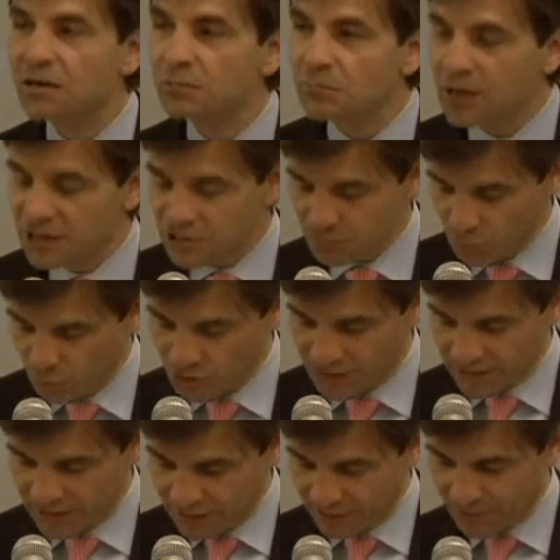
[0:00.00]
Much more
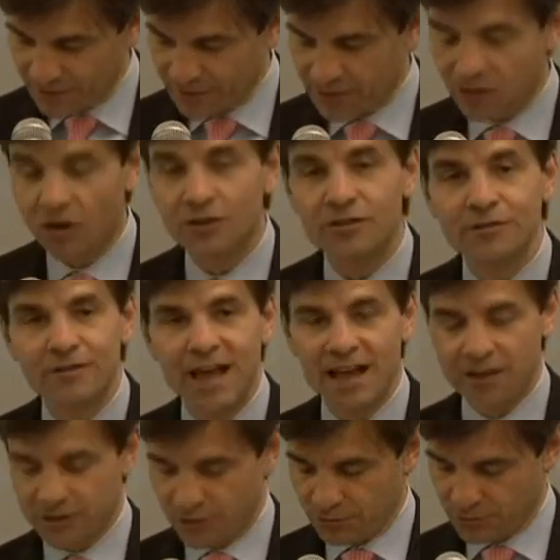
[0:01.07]
significant are the
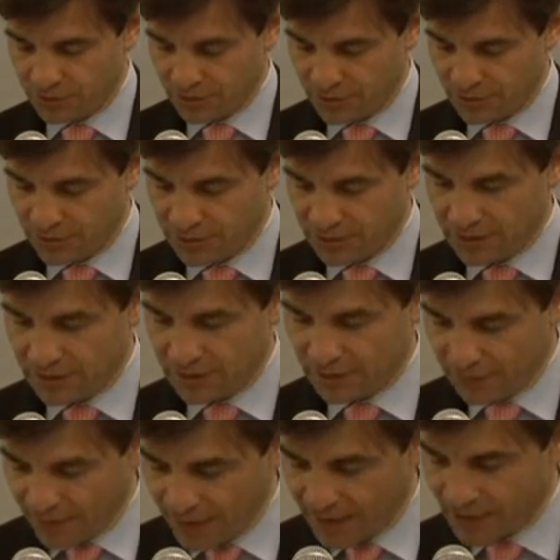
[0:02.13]
values
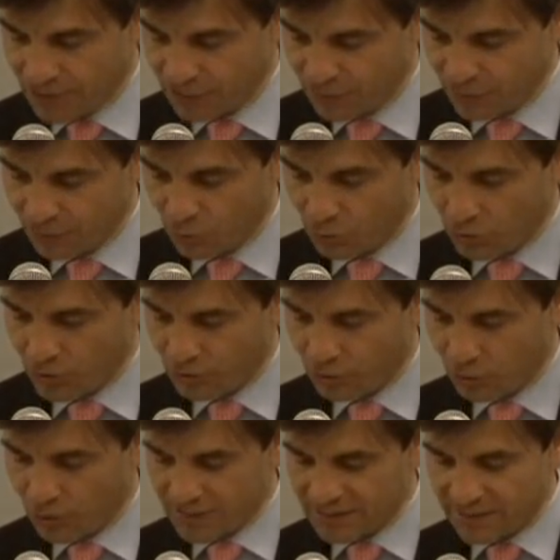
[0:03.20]
of the
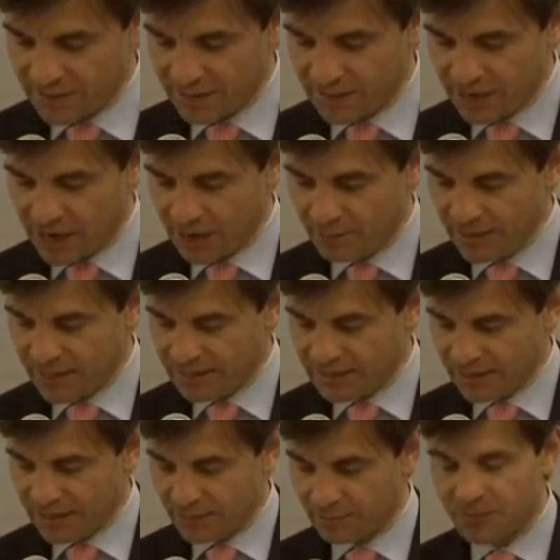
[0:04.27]
442nd Combat
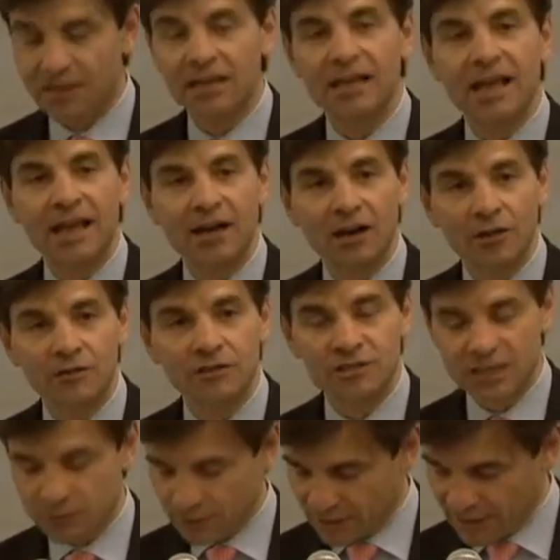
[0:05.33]
Team and other
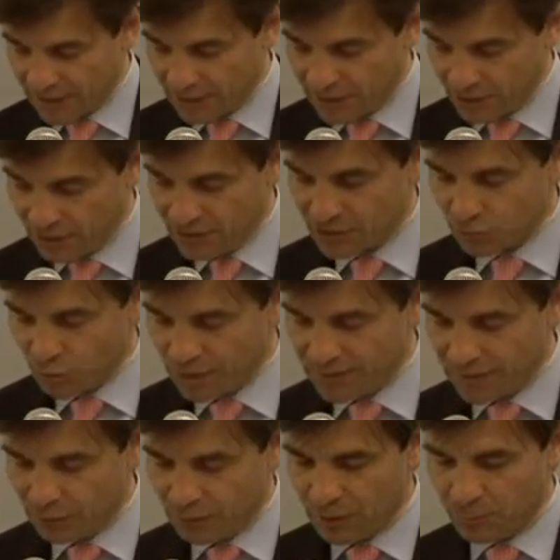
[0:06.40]
segregated units, what
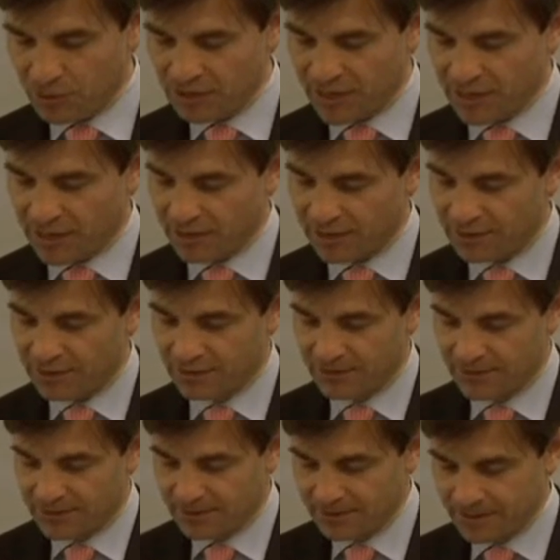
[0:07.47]
they represented.
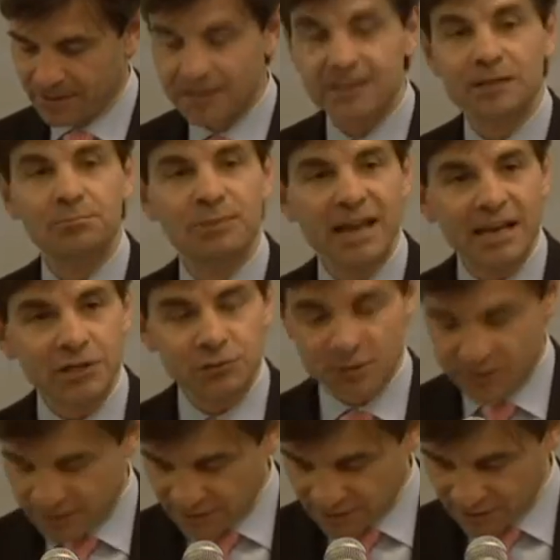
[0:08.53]
That
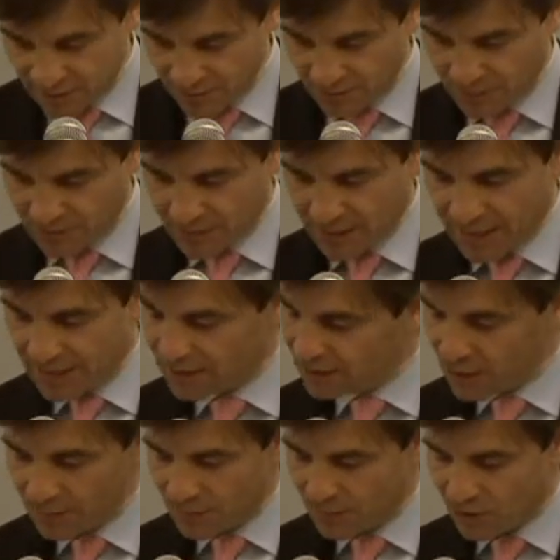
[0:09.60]
patriotism
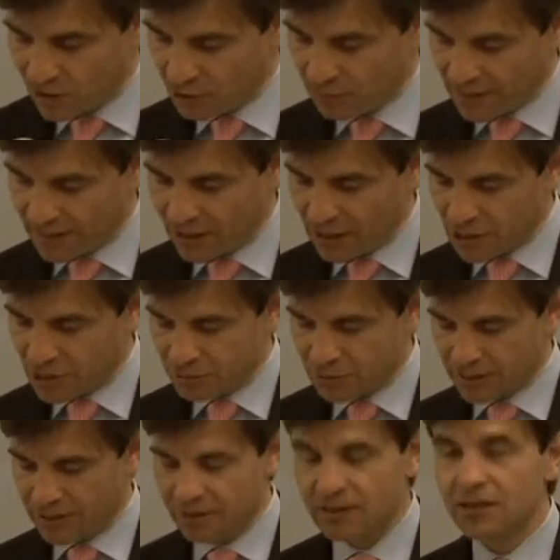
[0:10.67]
and love of our great
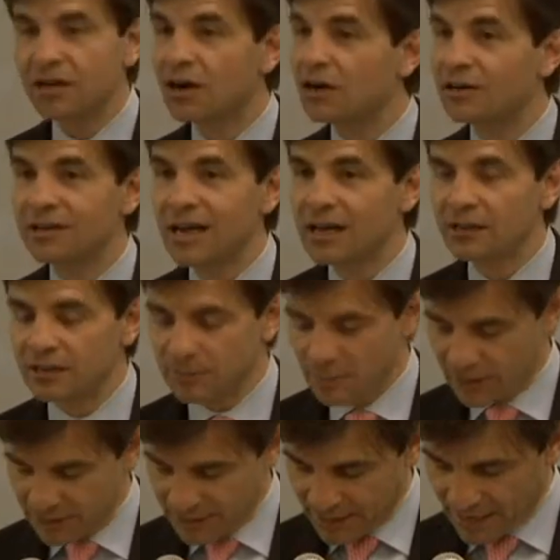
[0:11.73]
country are not
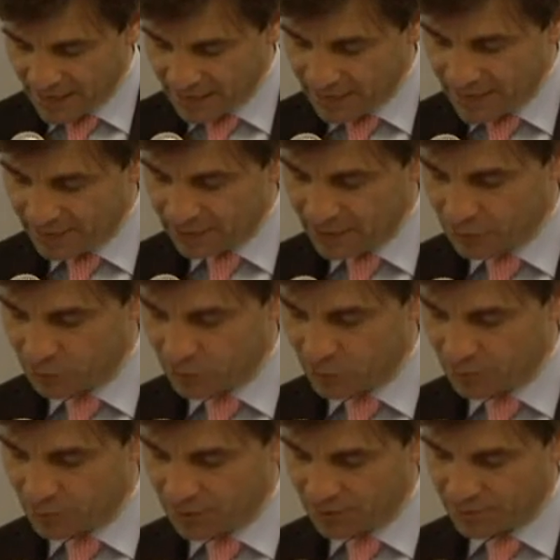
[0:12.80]
limited to any ethnic
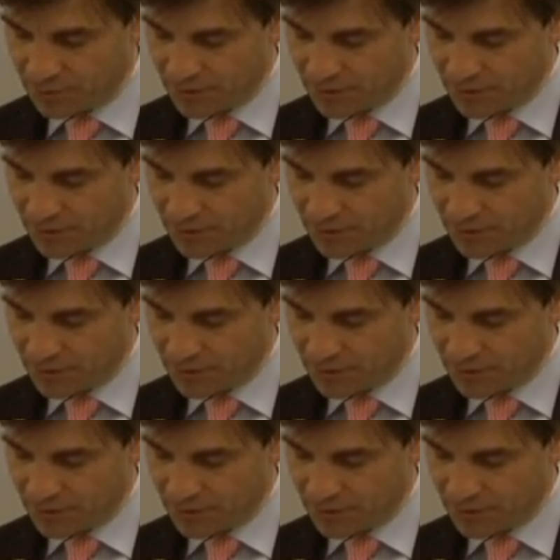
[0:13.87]
group,